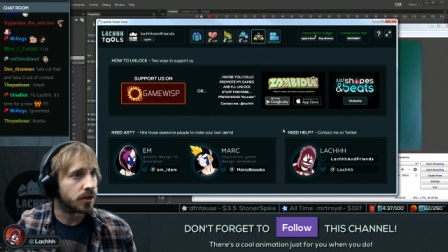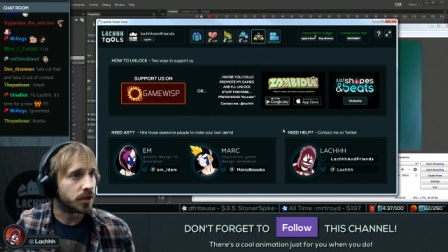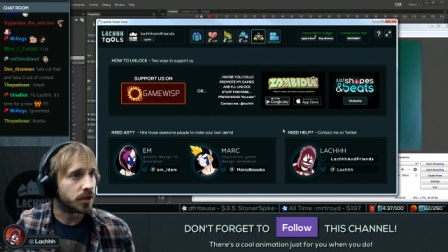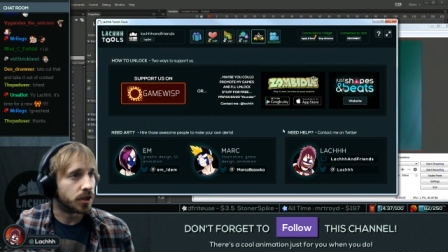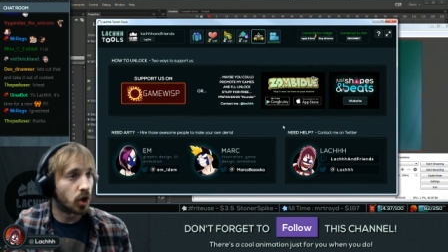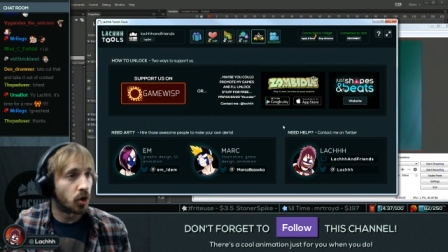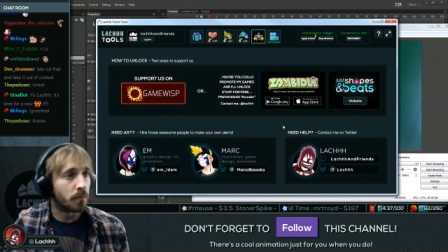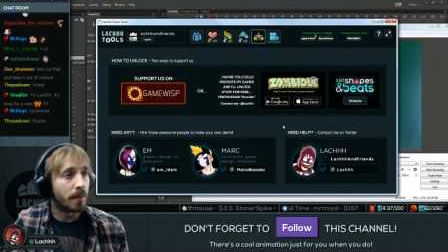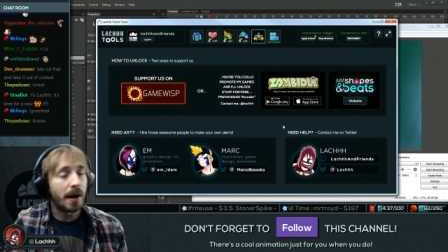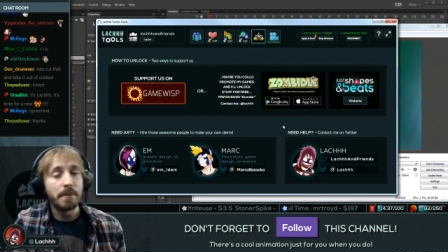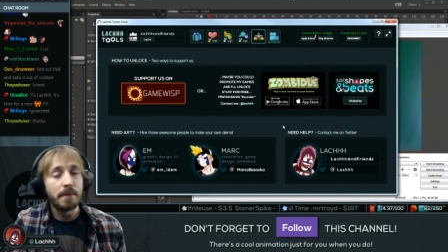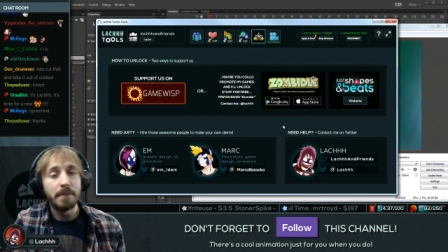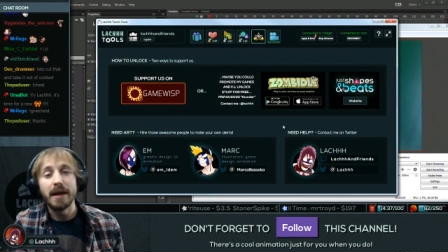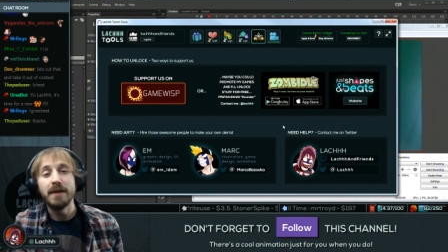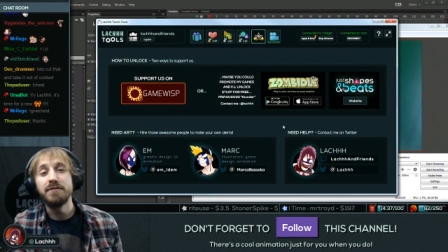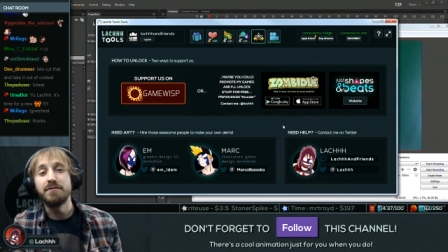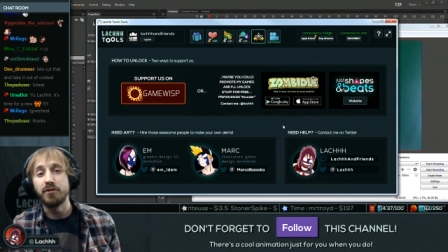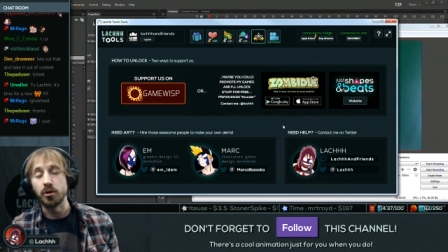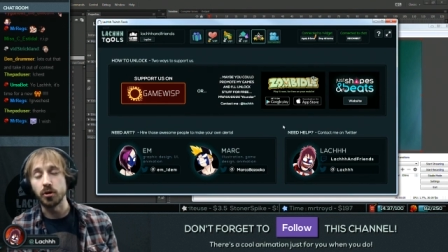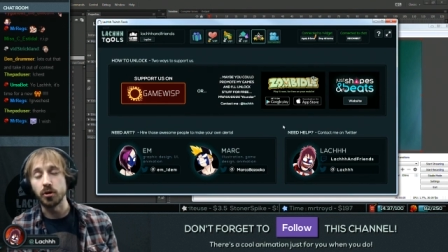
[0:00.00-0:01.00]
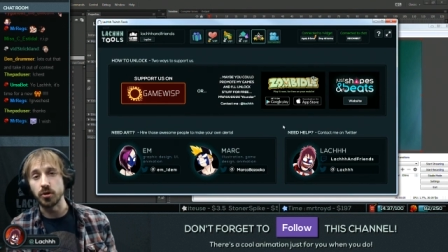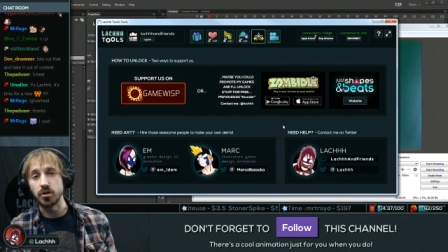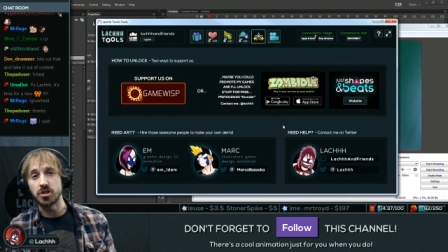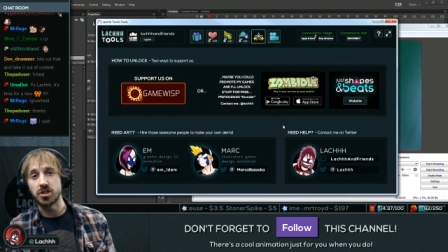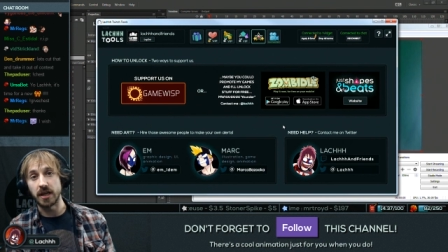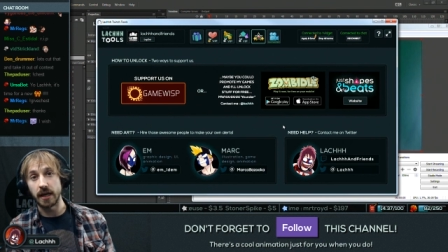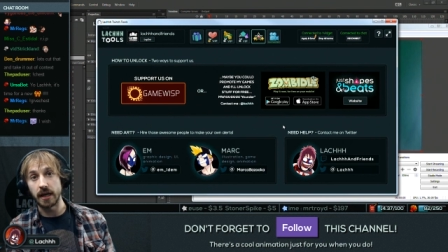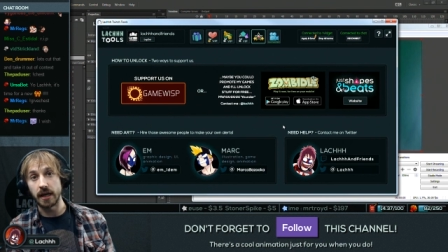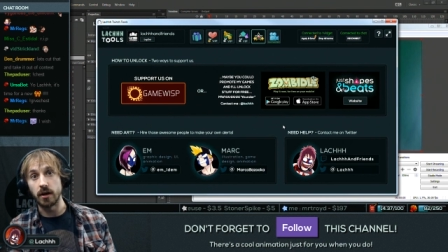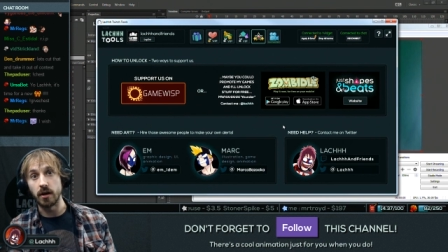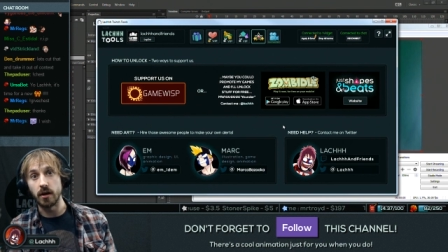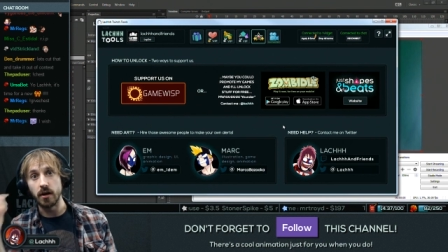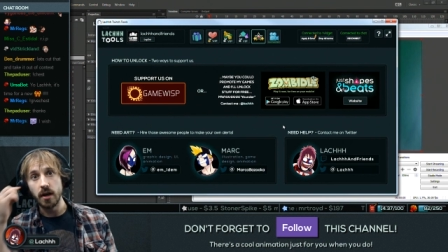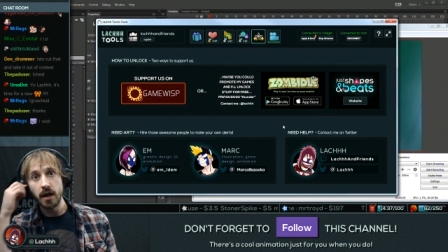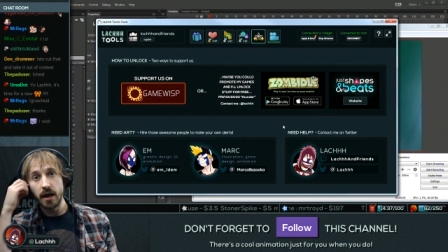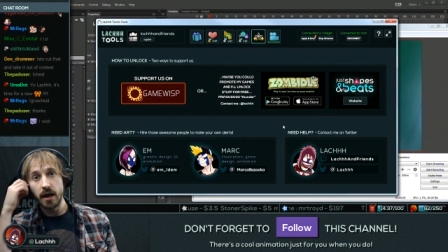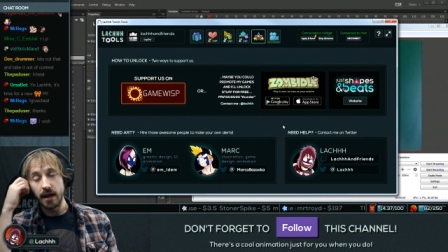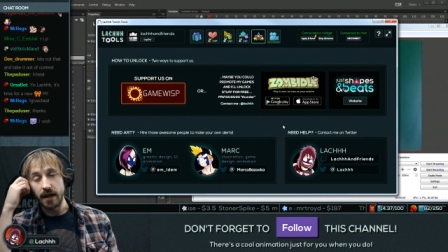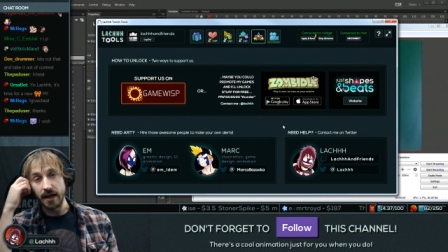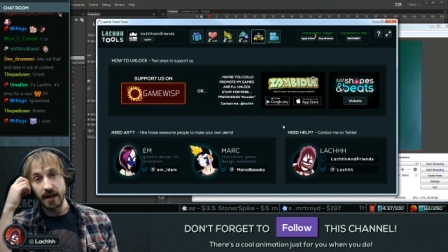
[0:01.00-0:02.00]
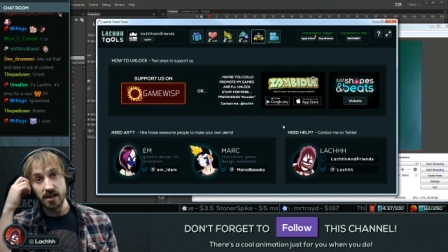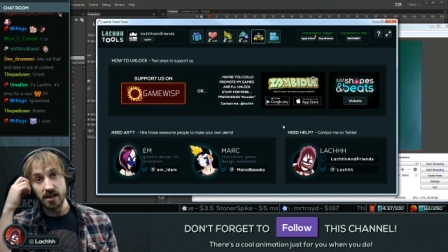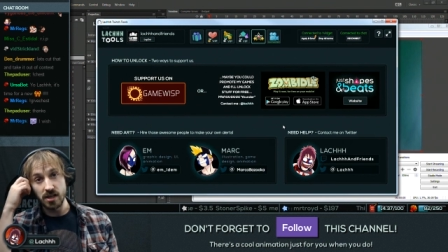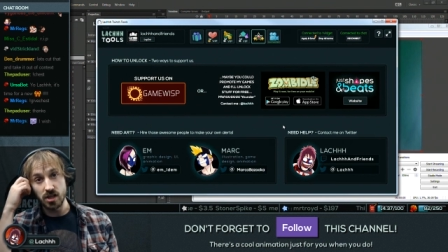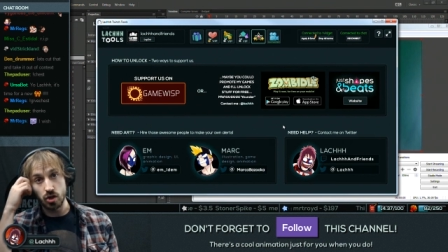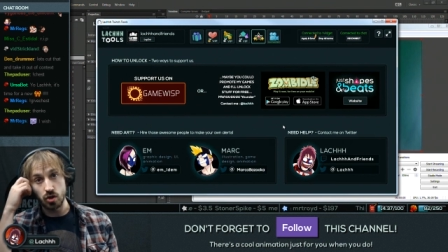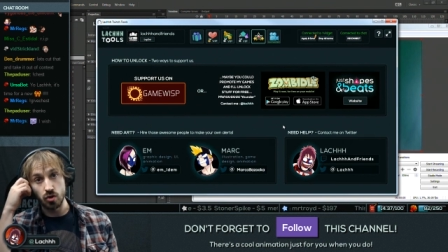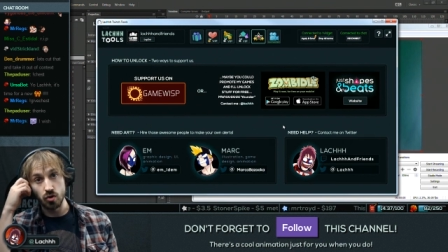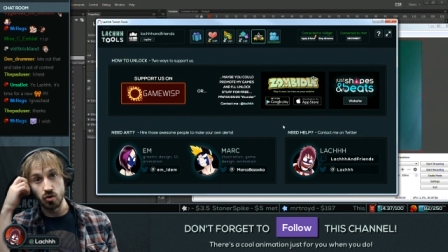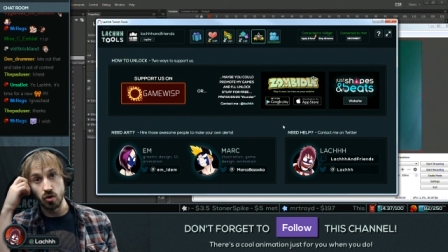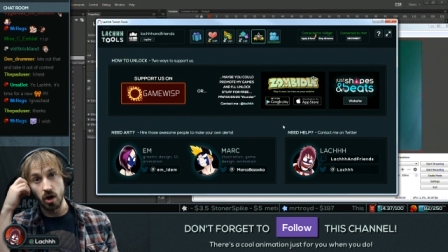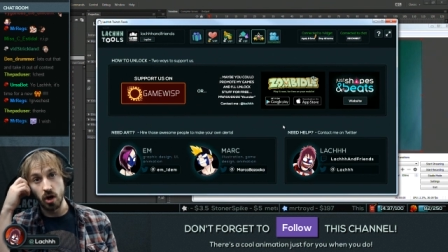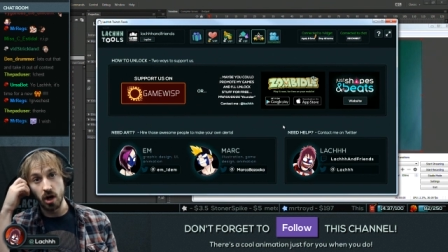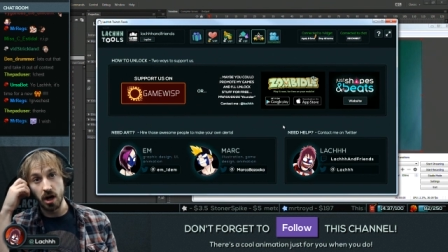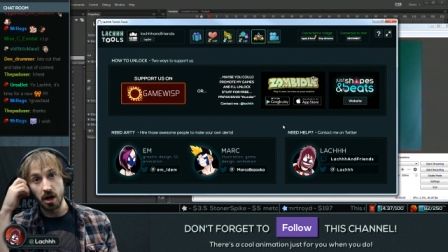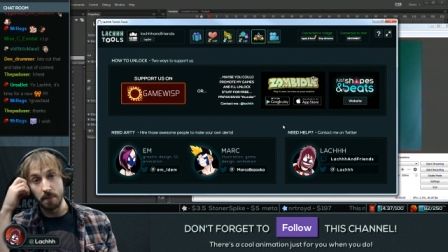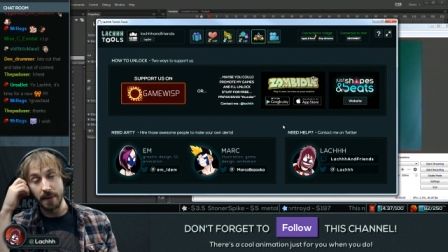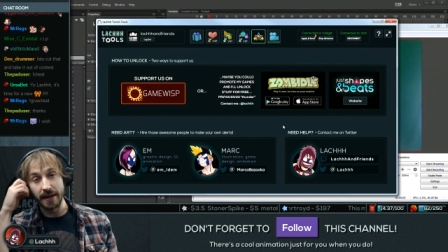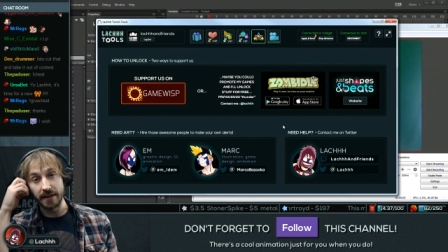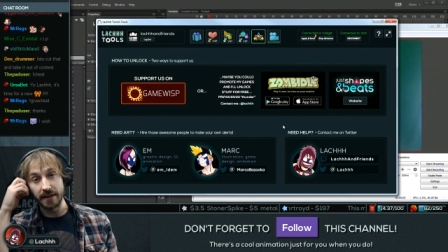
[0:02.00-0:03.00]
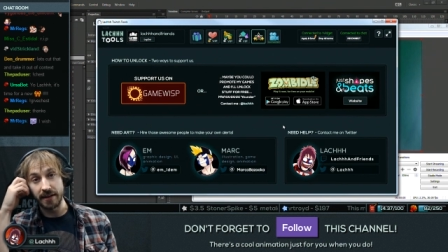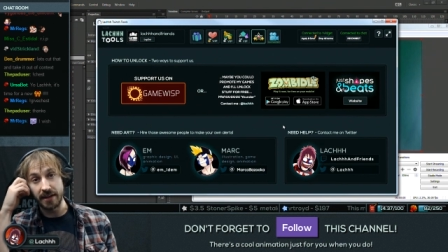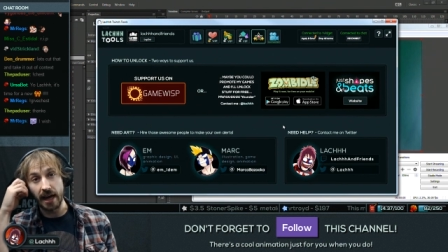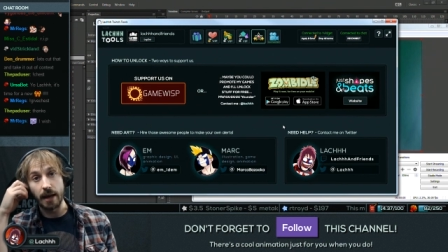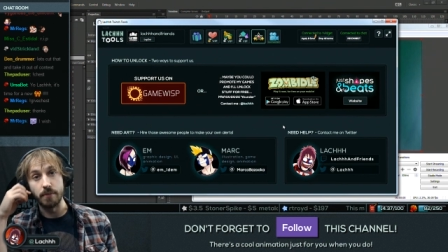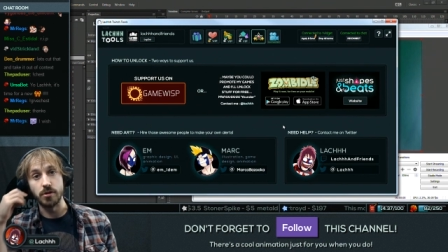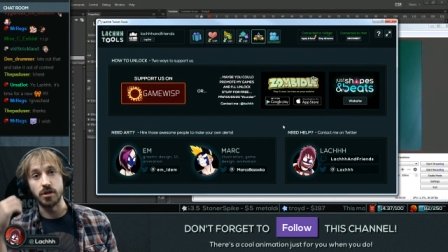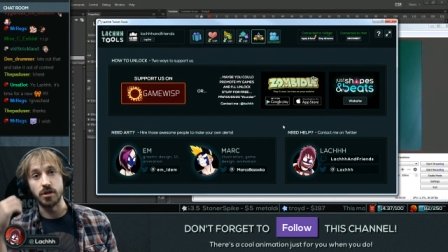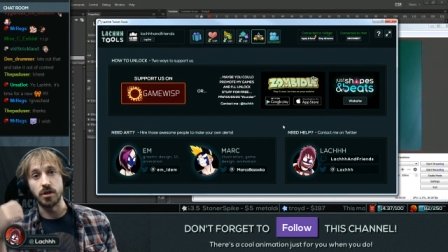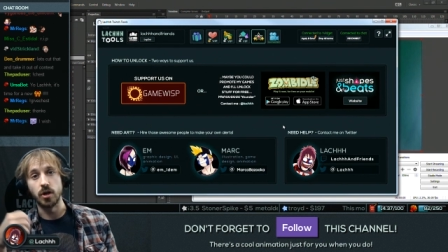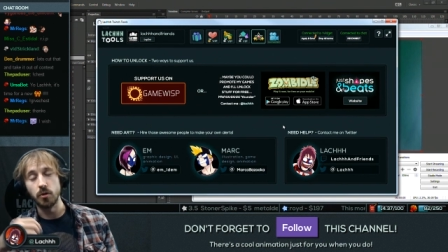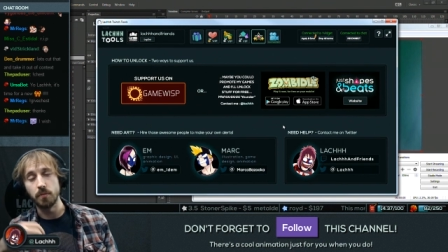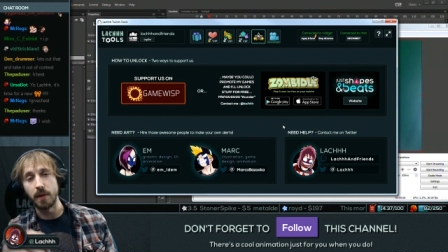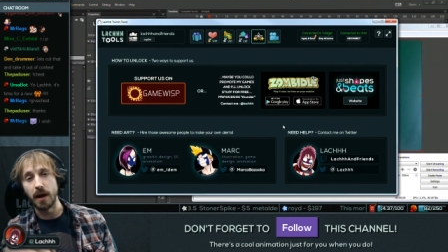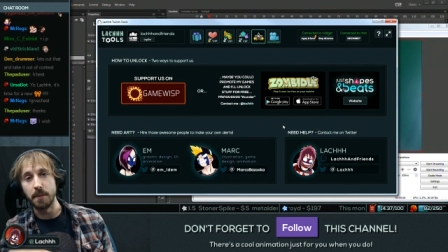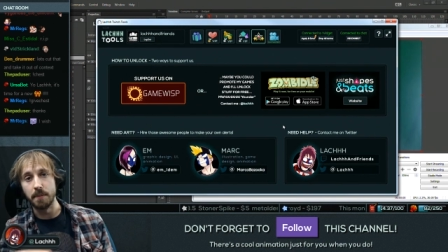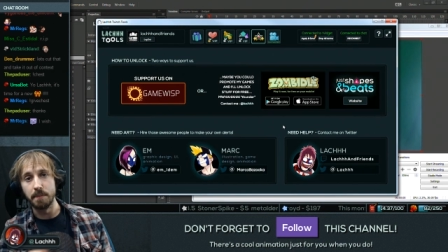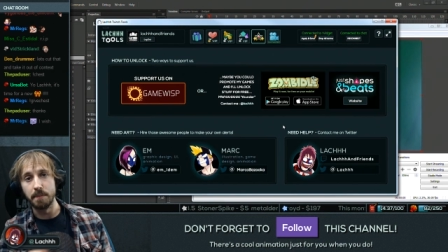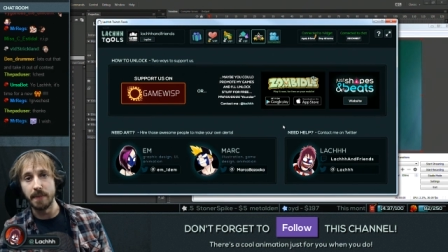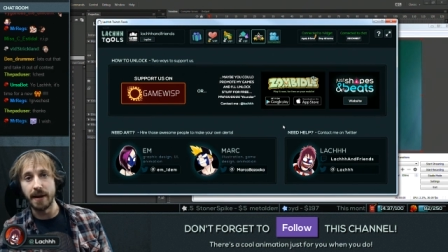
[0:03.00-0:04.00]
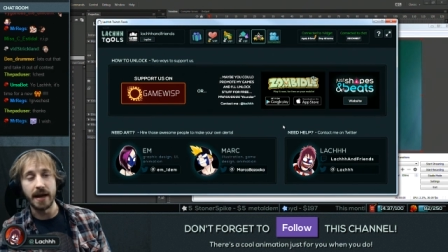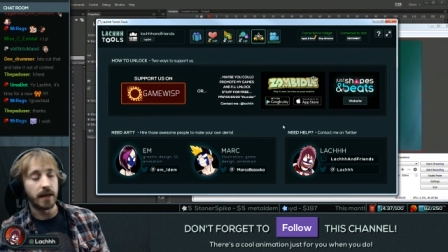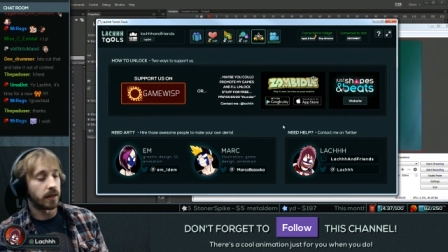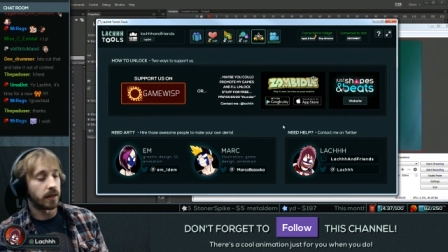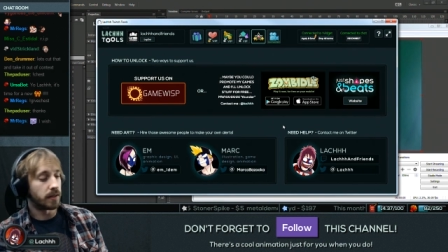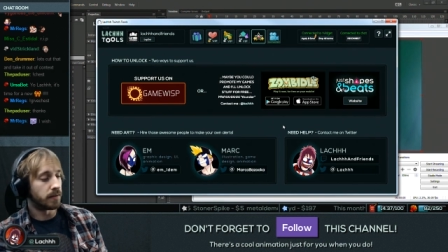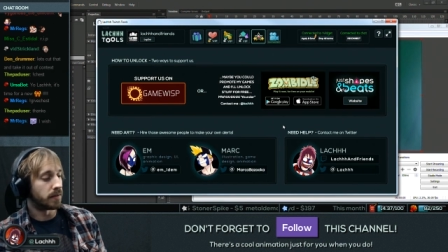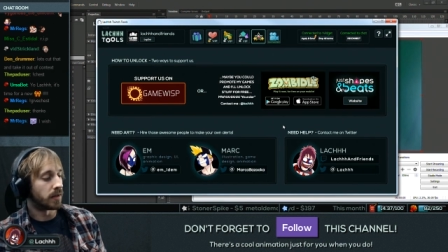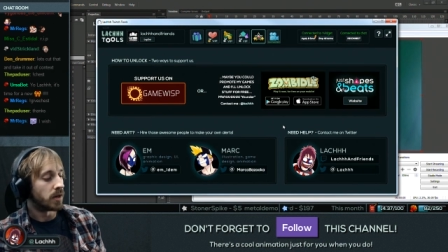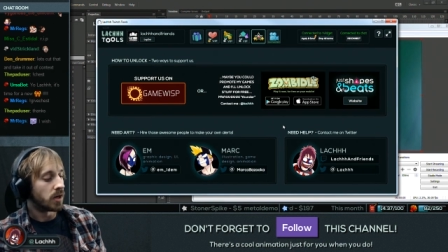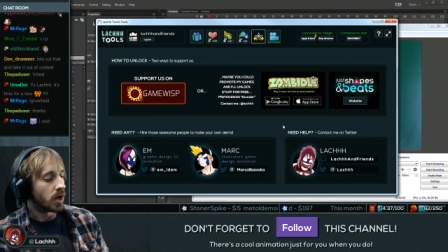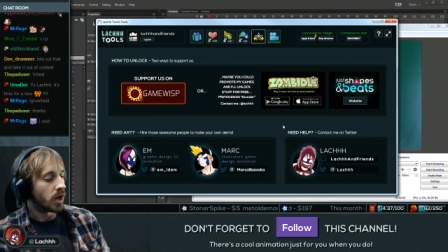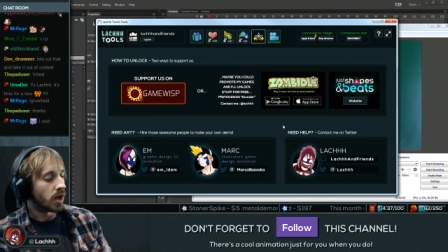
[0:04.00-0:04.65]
you know, my main focus here is to uh, make games, you know, my main